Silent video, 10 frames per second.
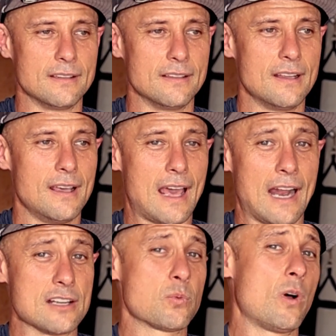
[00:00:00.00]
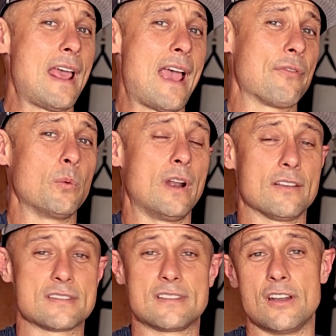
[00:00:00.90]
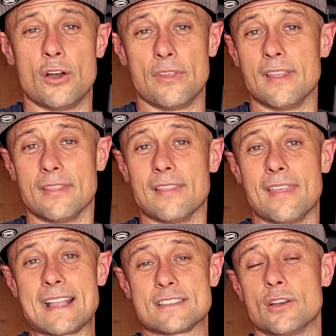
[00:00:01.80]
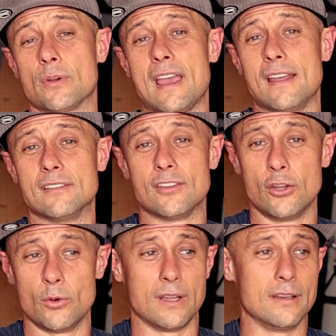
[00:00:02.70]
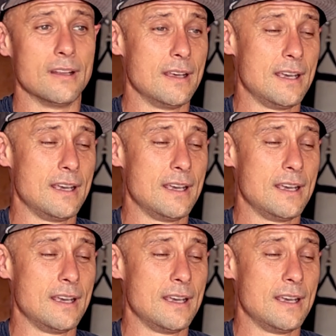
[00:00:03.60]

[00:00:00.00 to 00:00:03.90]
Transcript: And I just want everyone else to know that's okay too.